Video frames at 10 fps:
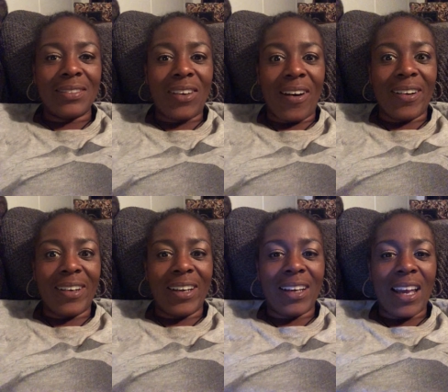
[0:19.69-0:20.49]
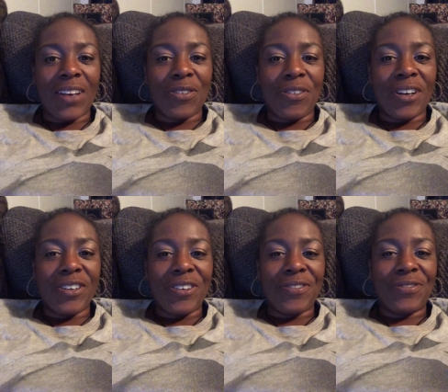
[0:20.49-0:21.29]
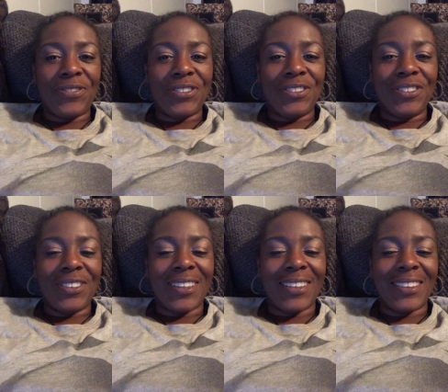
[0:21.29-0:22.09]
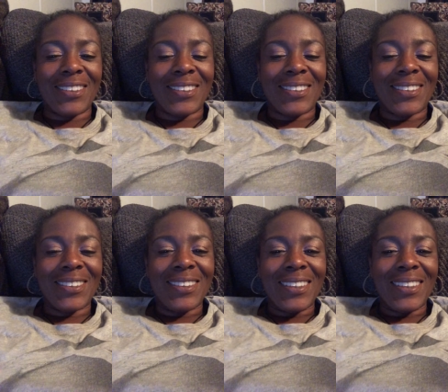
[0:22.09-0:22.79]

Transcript: gardening and growing your own food, and it's